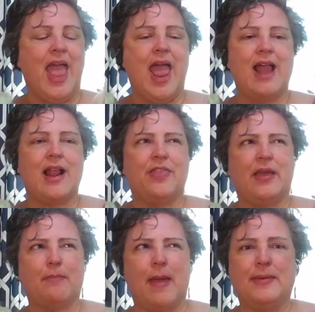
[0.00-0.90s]
and I
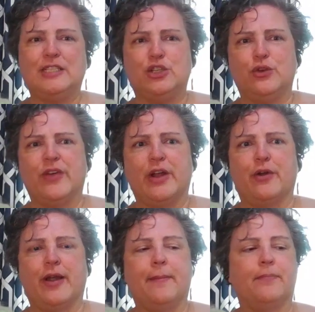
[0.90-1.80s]
think maybe two
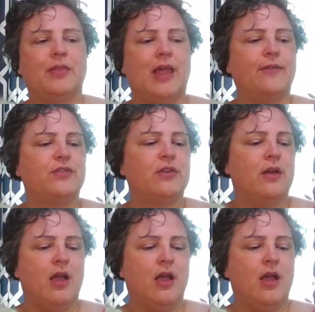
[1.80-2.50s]
fingering left.